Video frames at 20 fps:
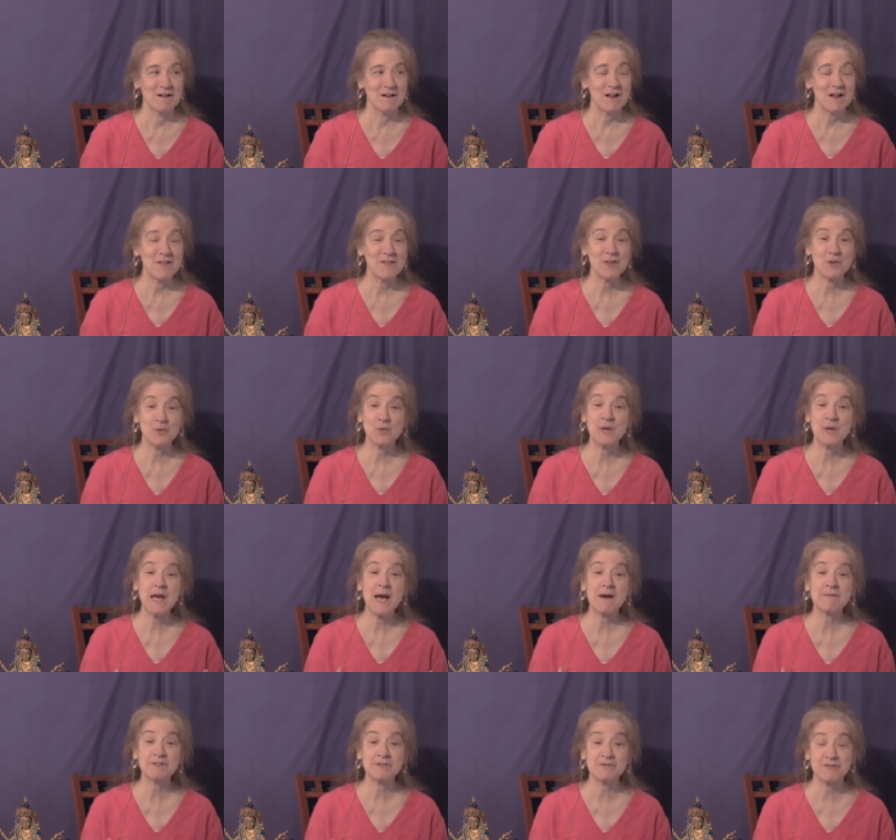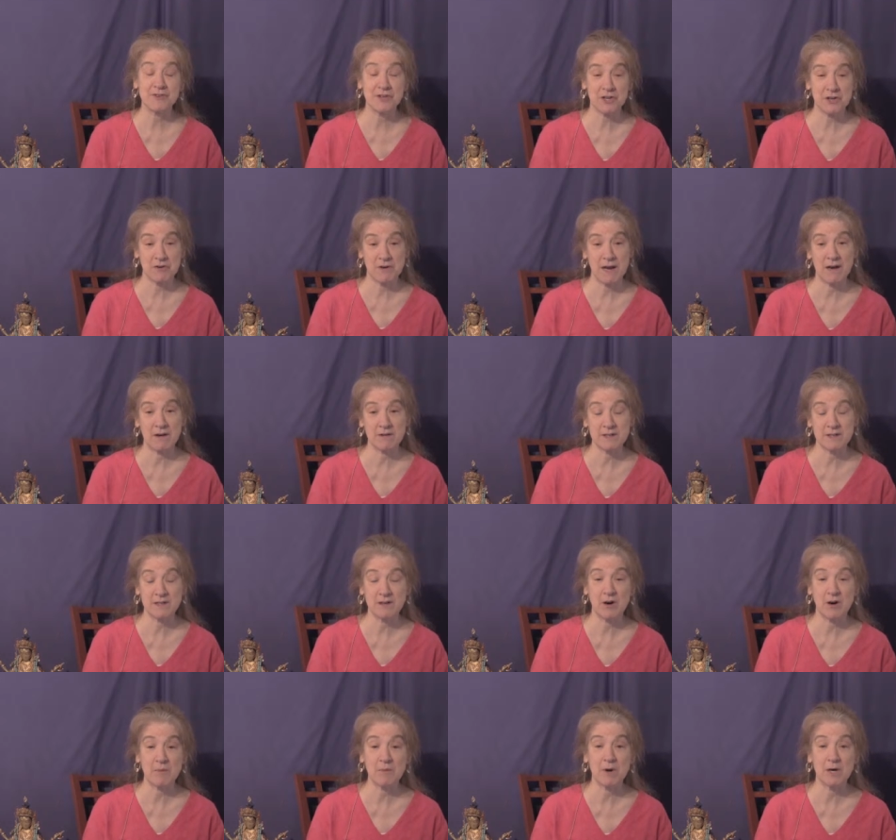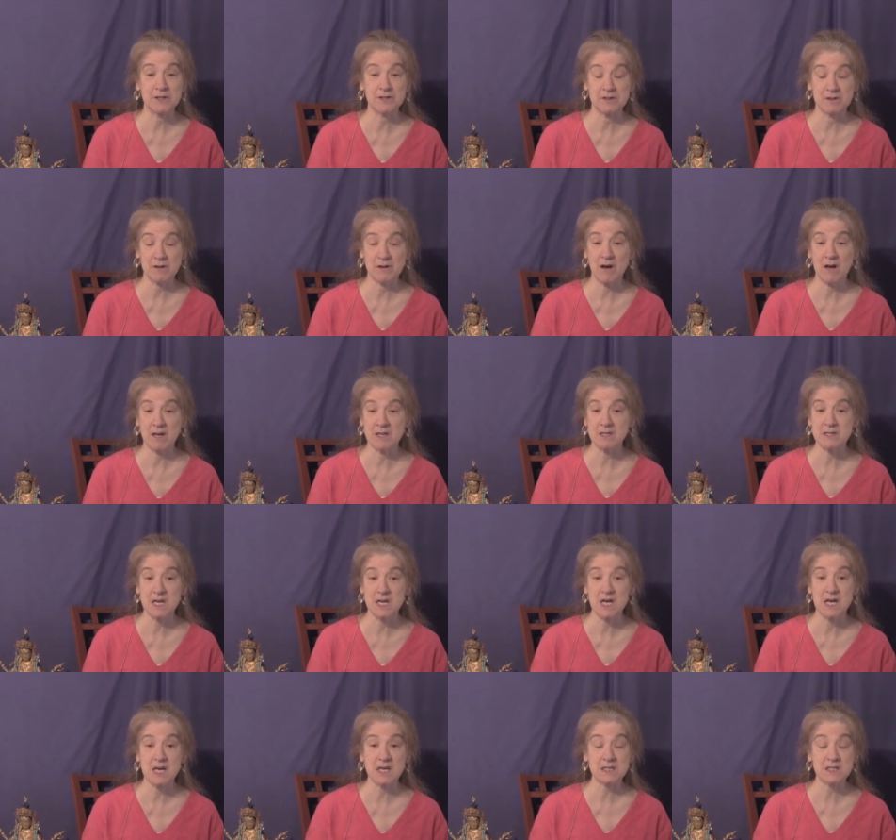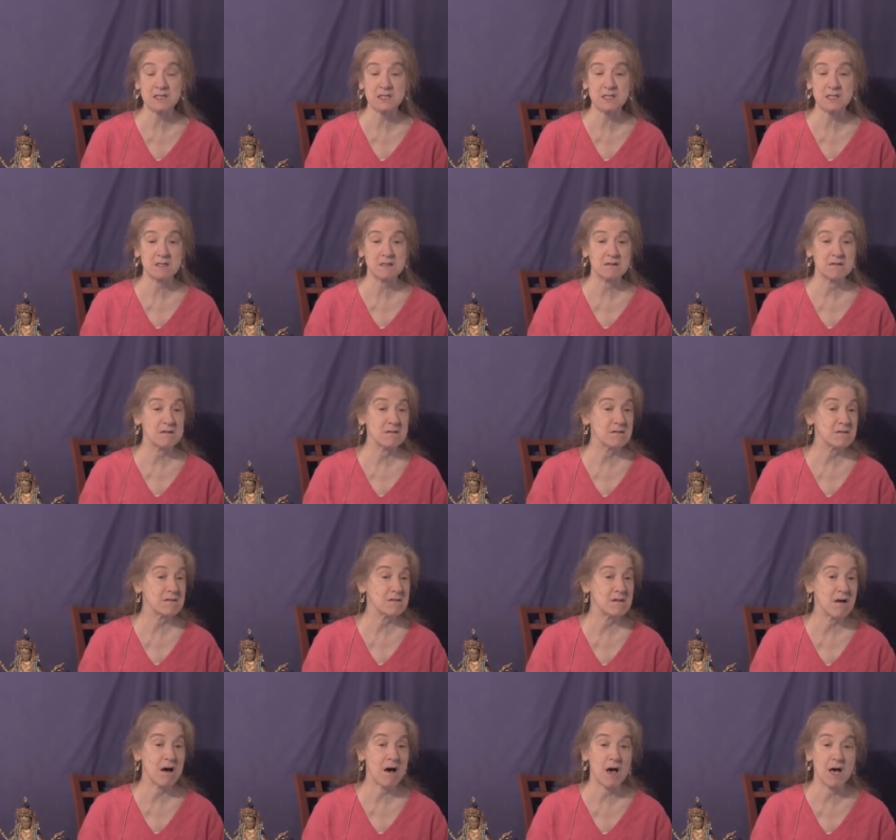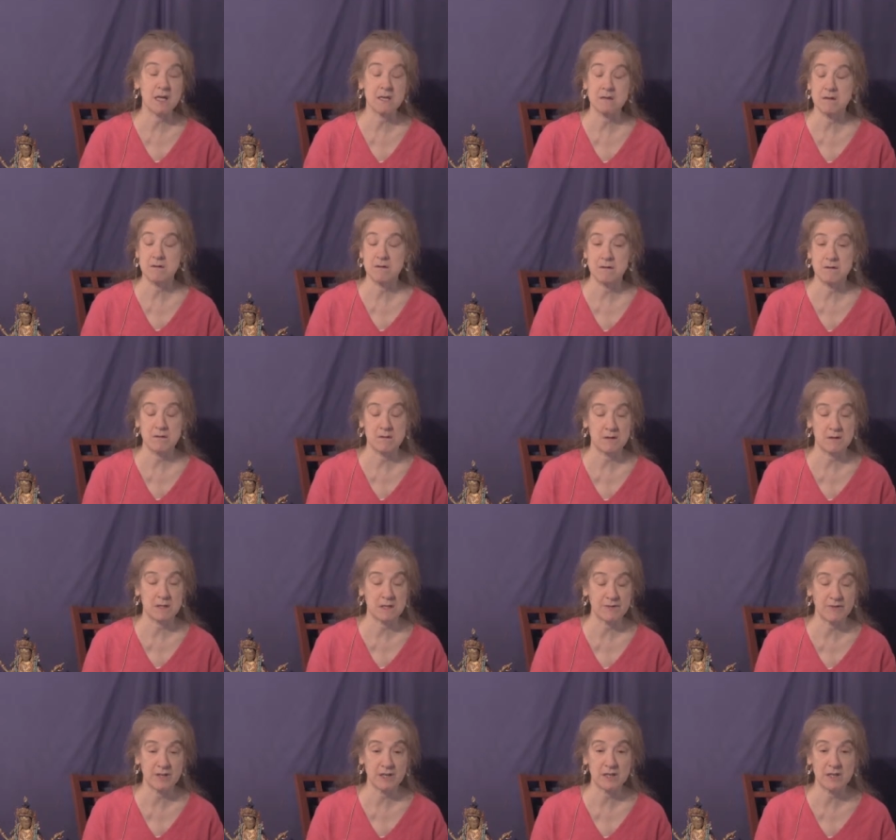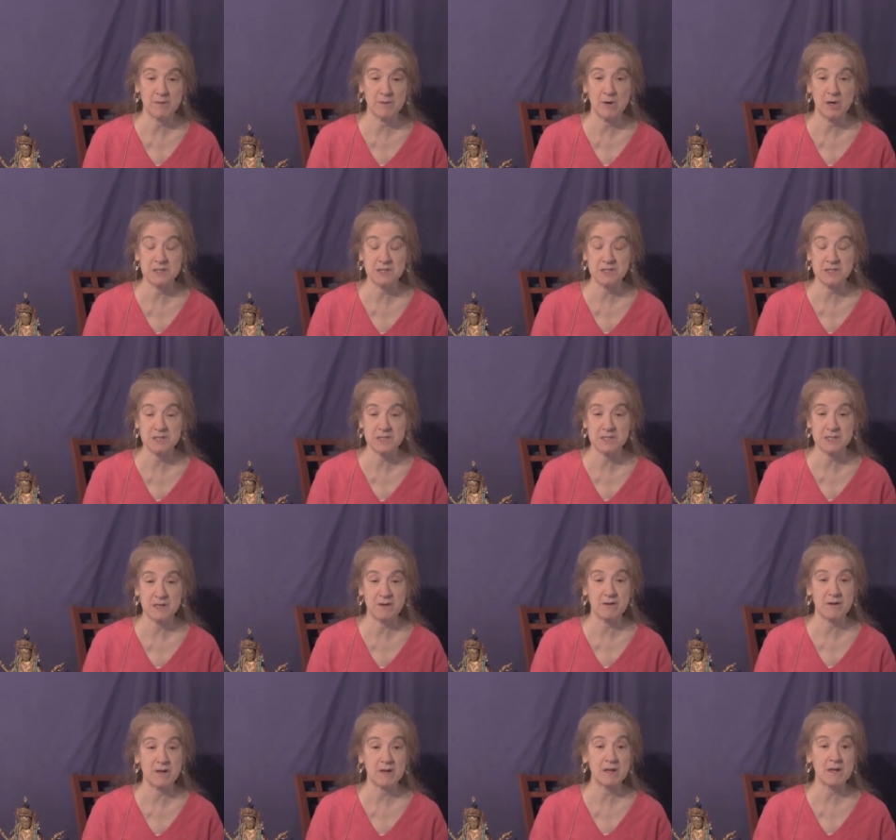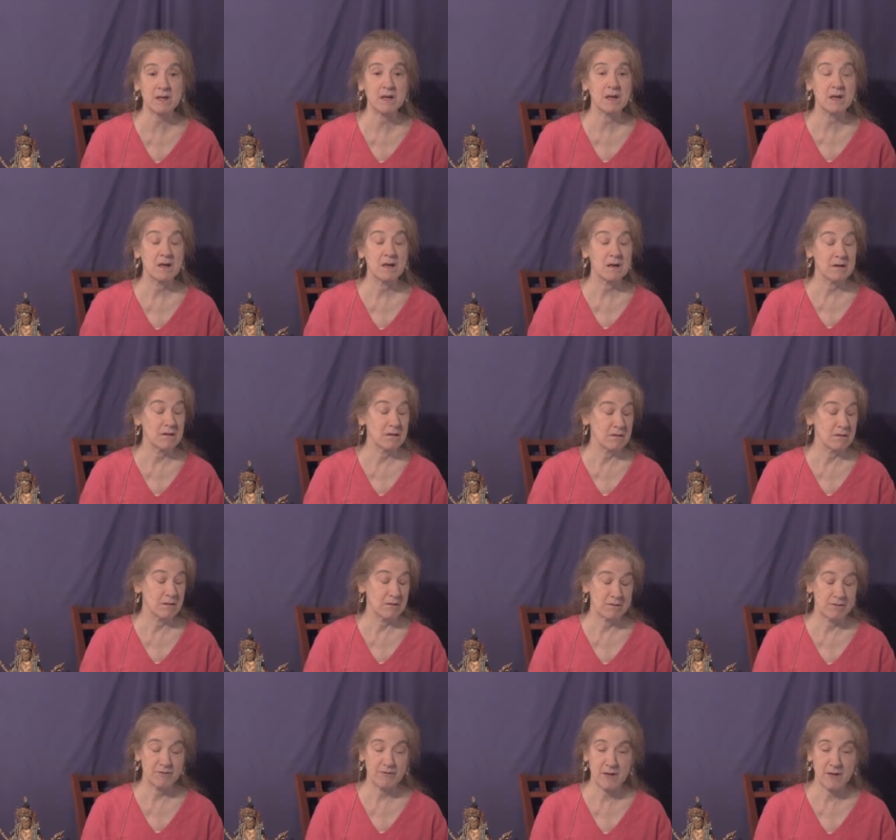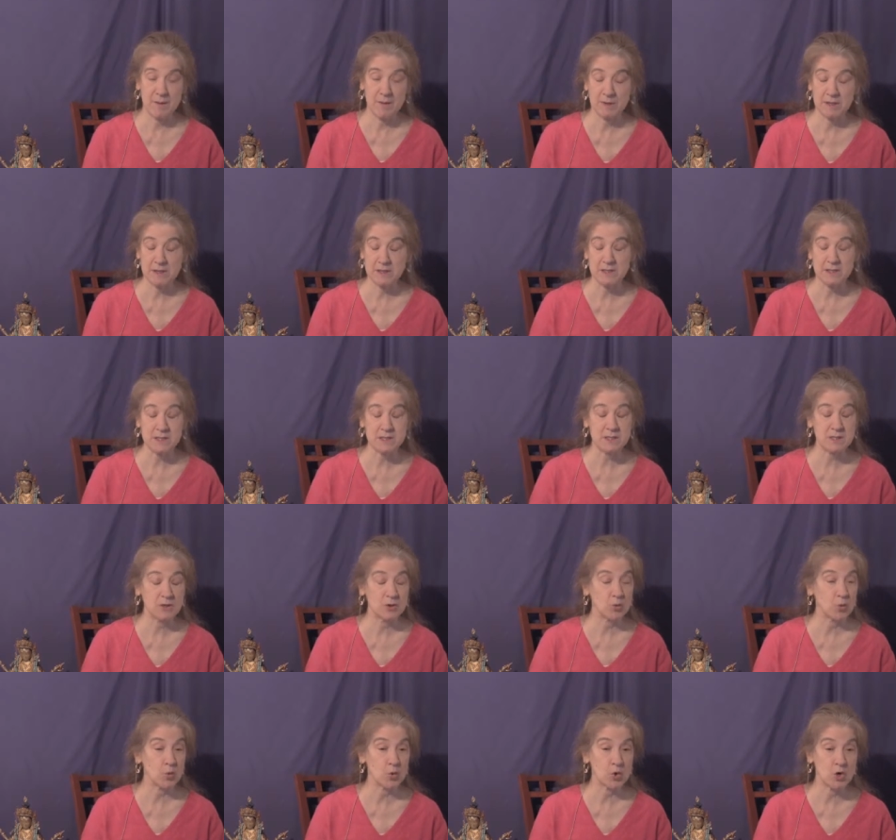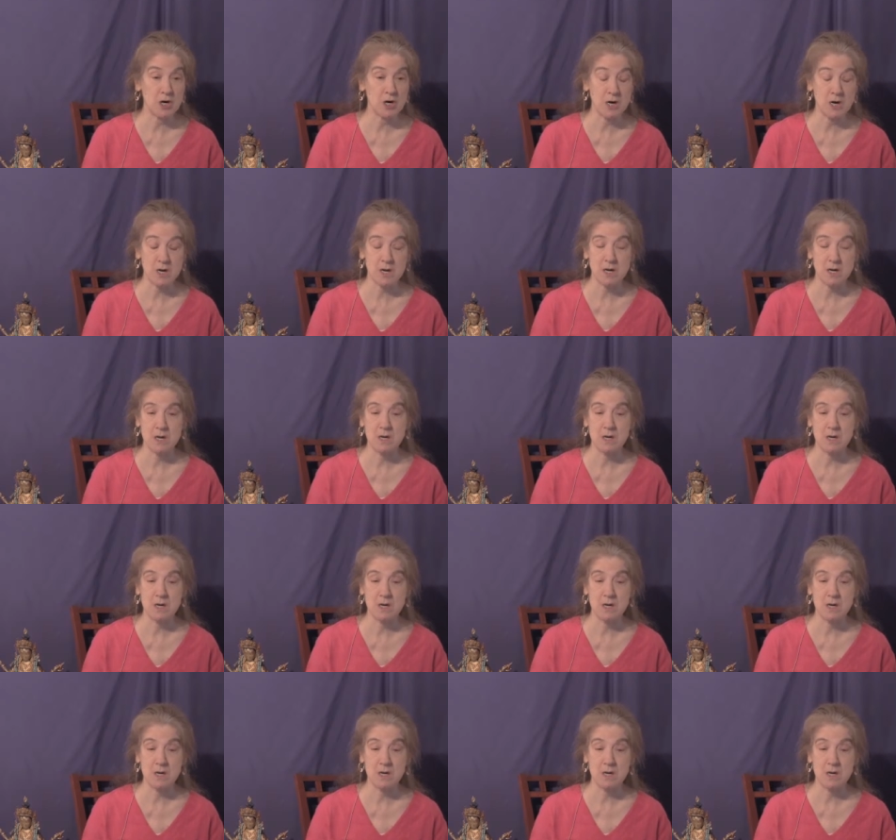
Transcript: And then we have to figure out in our modern context, not living in a monastery, families, work,